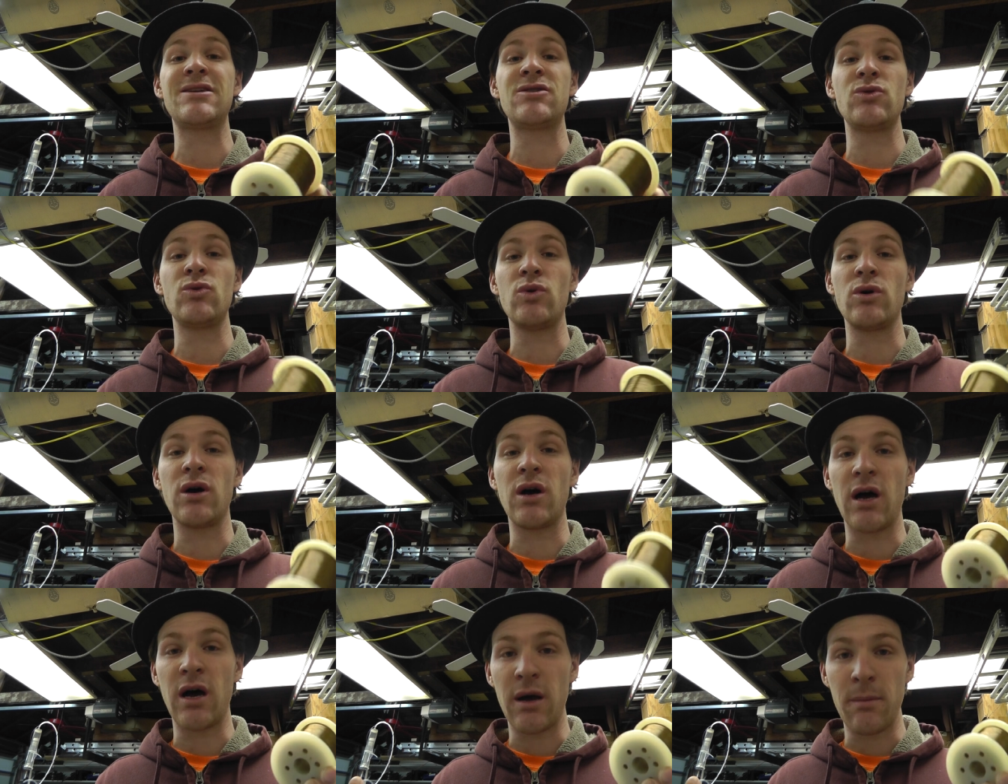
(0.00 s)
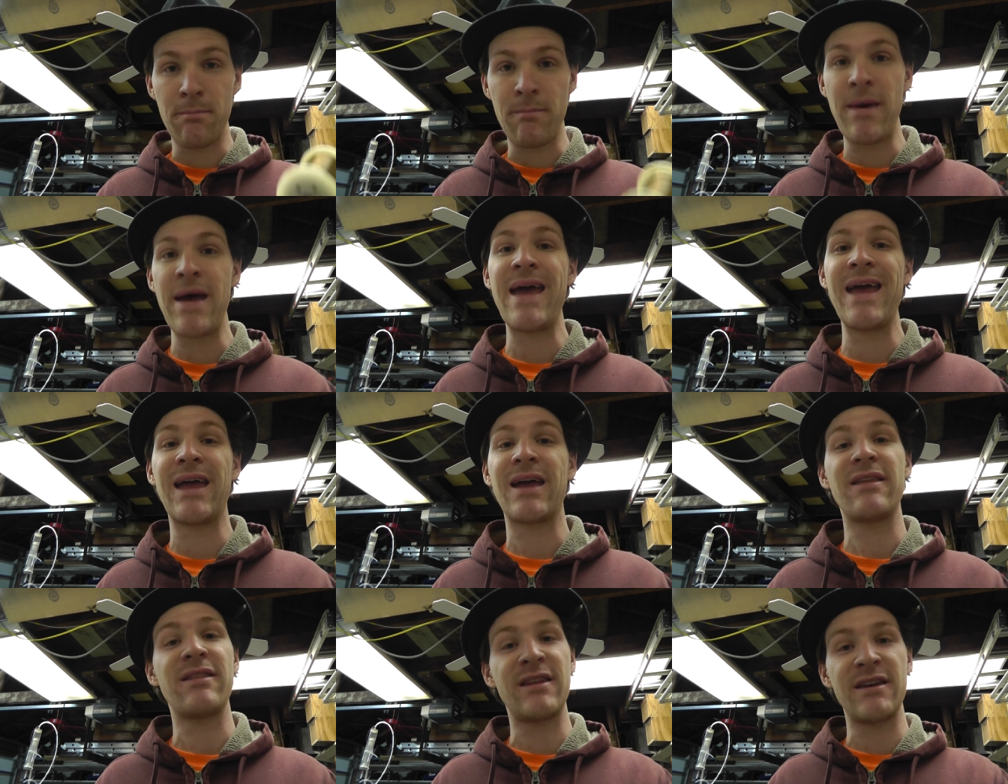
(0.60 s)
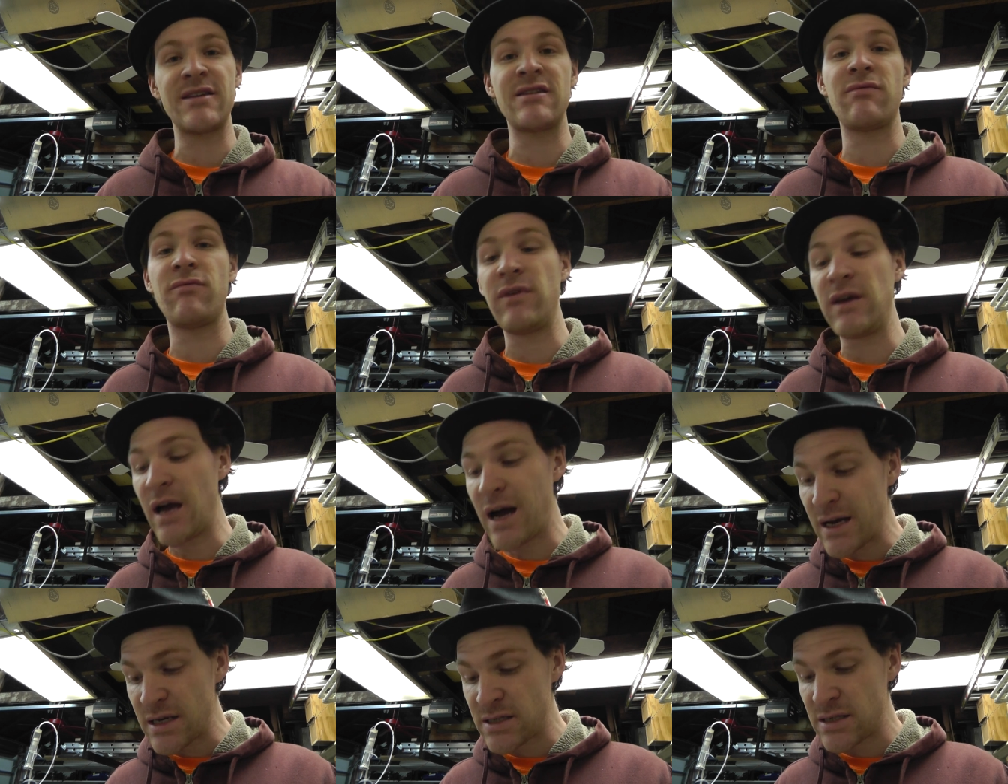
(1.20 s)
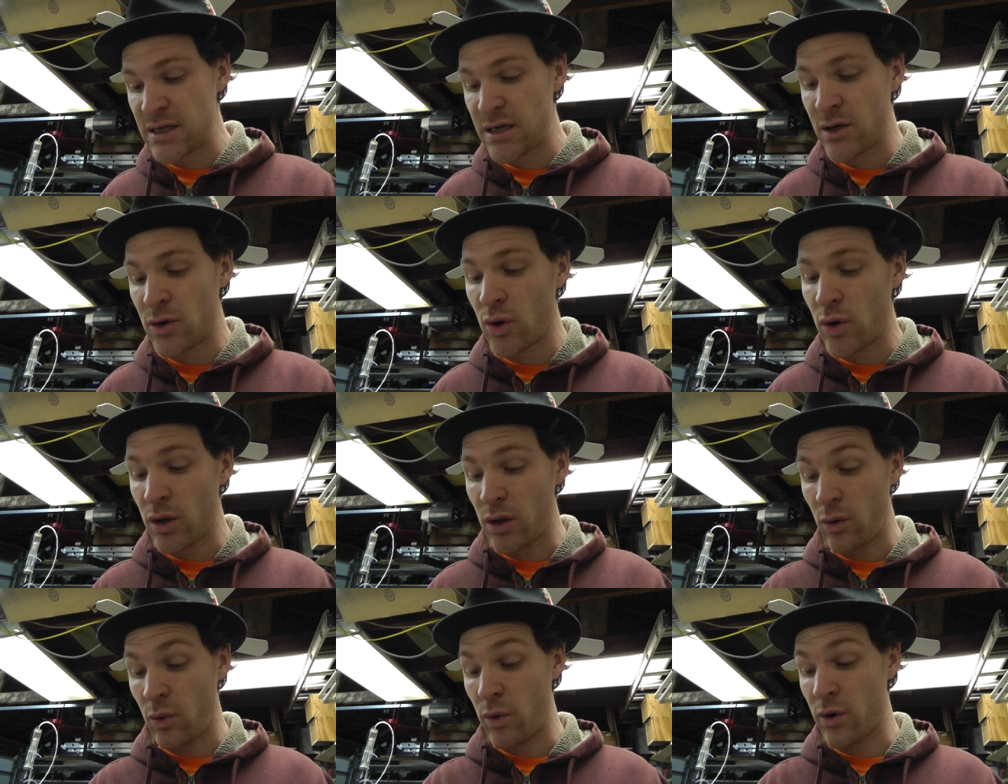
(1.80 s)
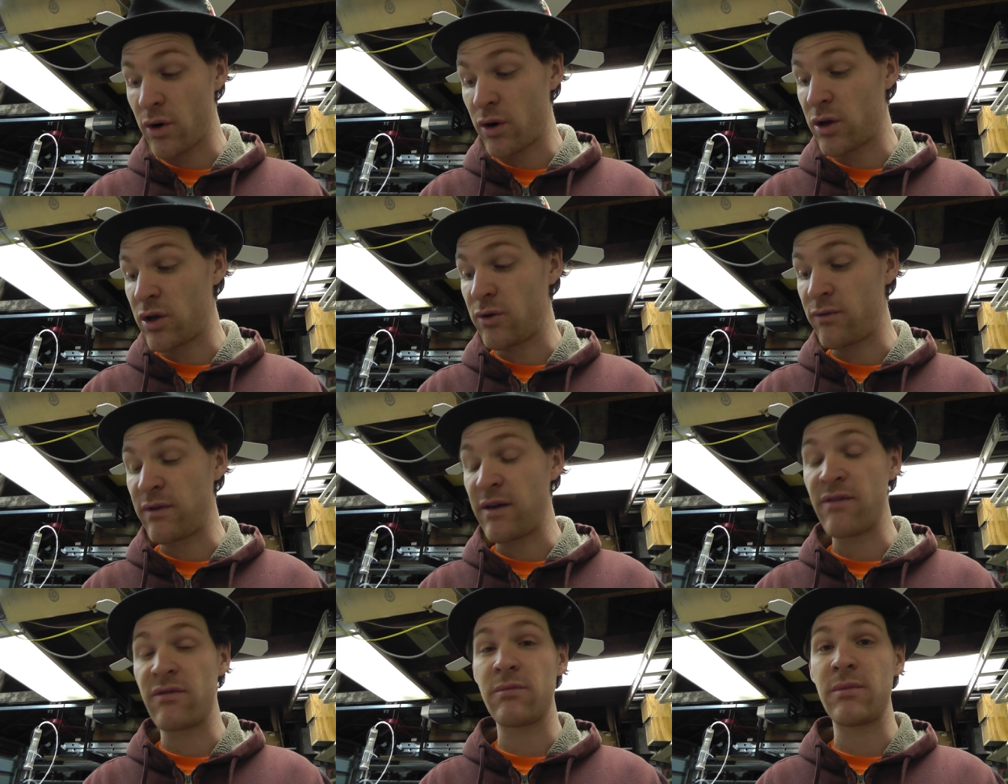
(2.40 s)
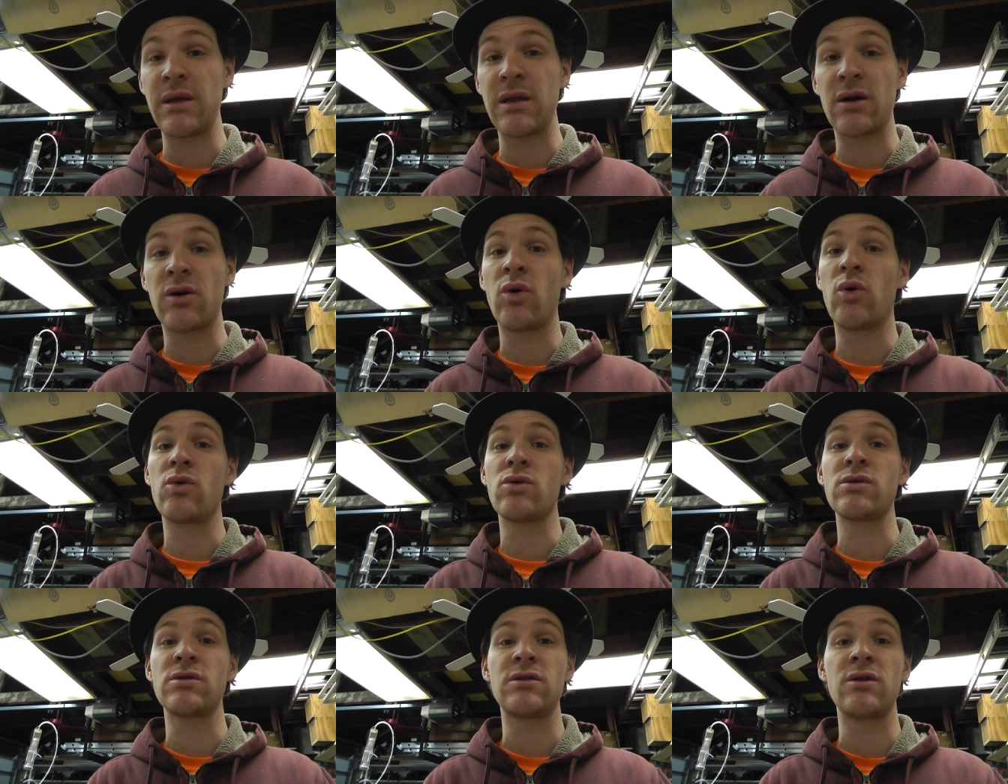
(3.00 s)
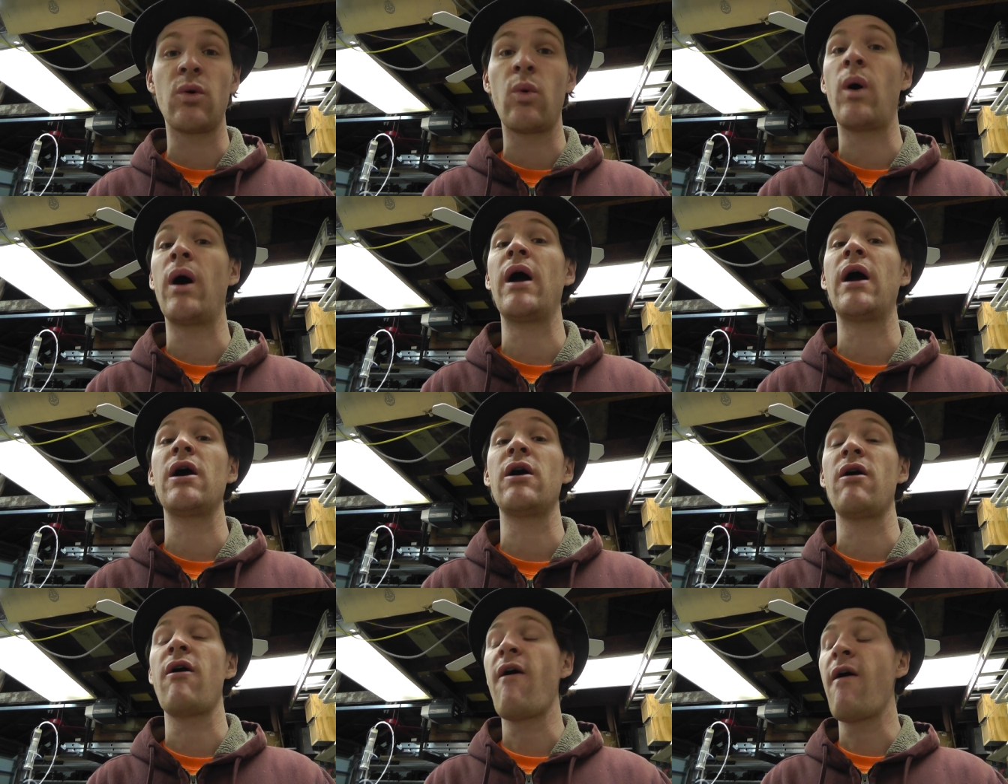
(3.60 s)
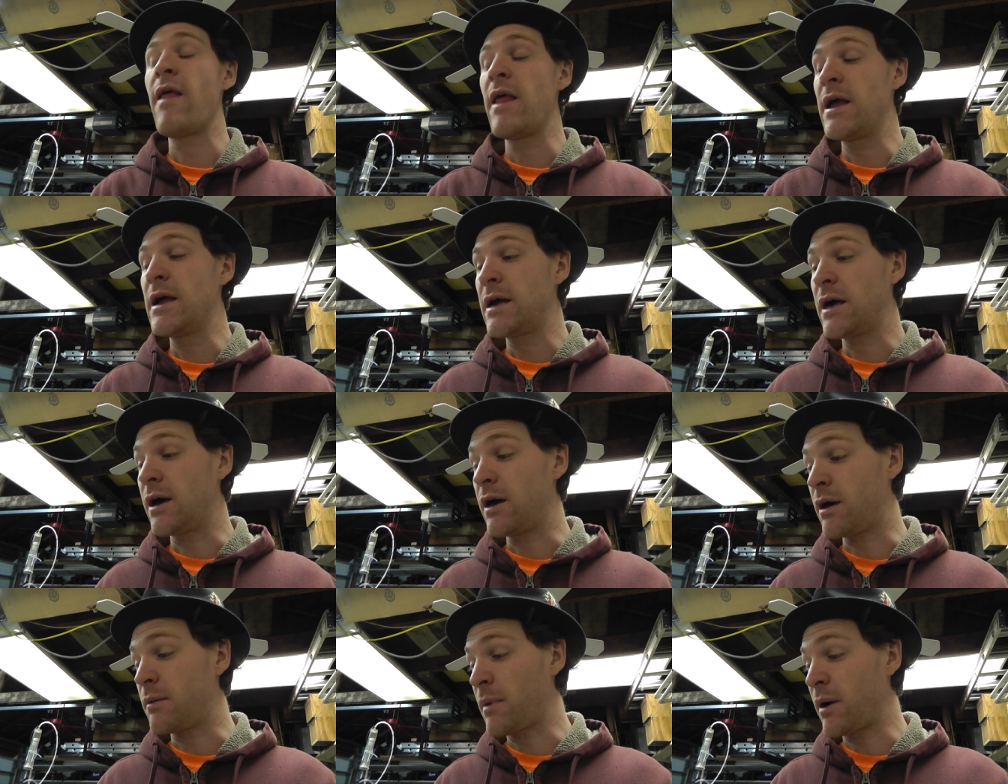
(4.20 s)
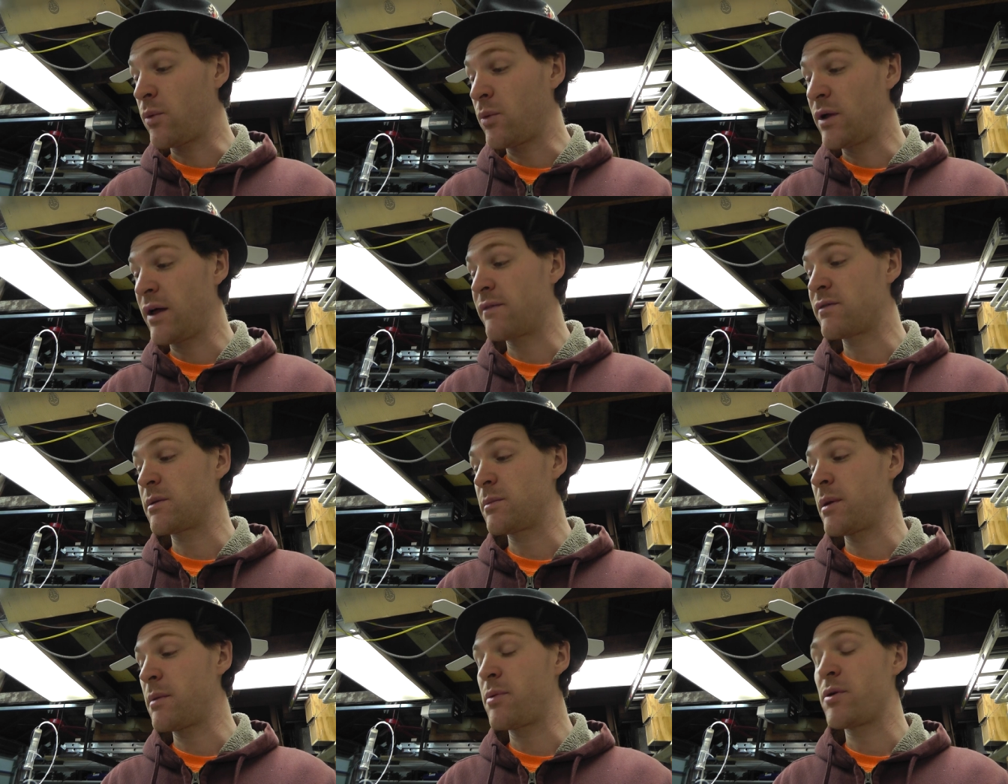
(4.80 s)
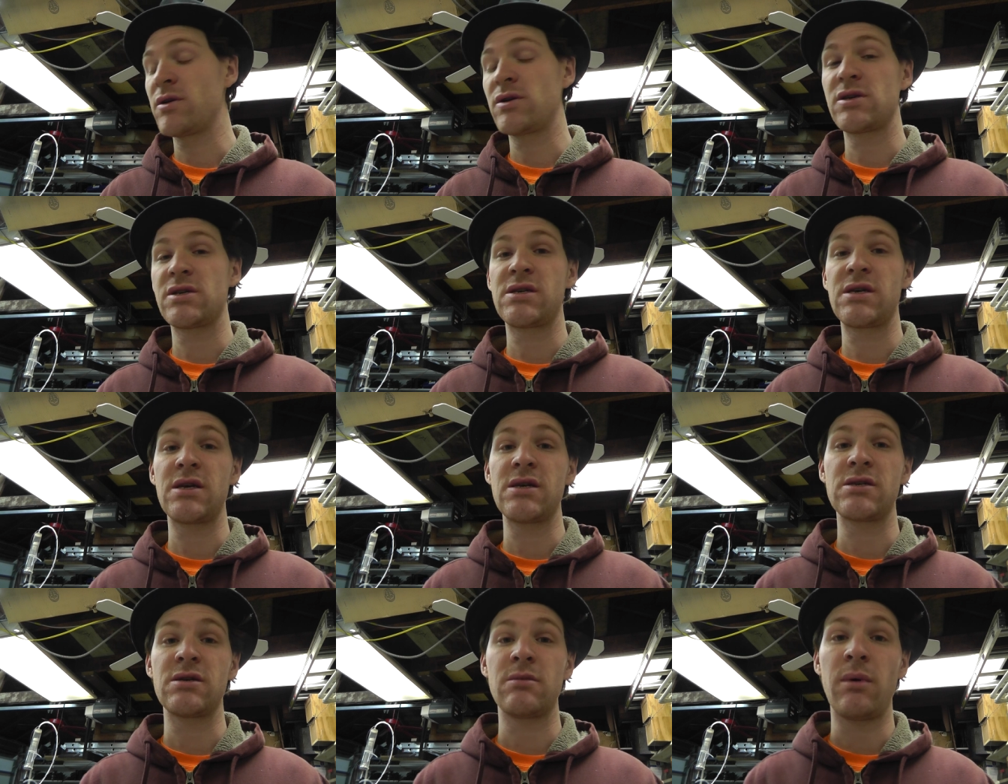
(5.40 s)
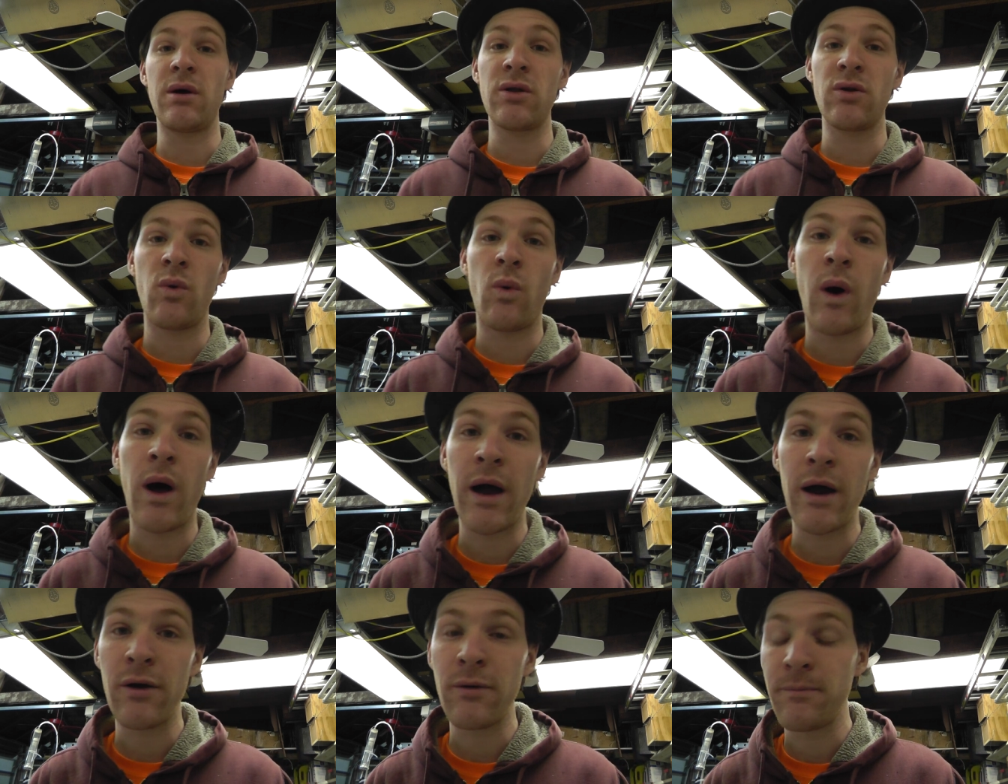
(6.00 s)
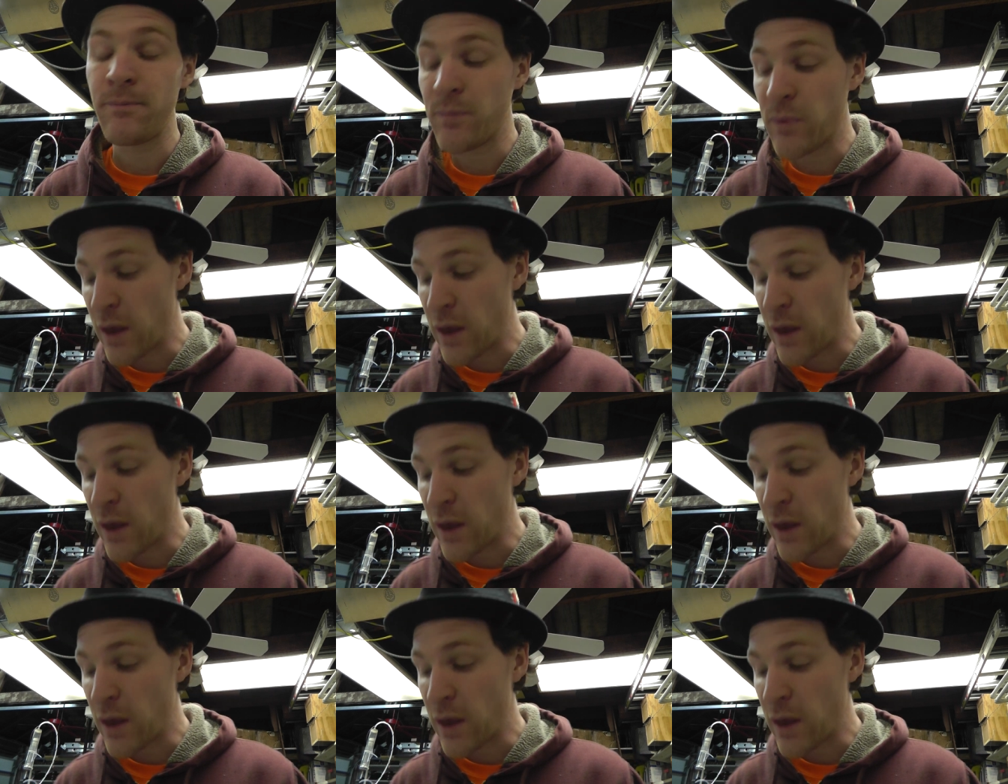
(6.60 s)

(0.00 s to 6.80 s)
to make this VIC coil work. You've given me the cores and the wire. Um, I will have to be purchasing some other wire.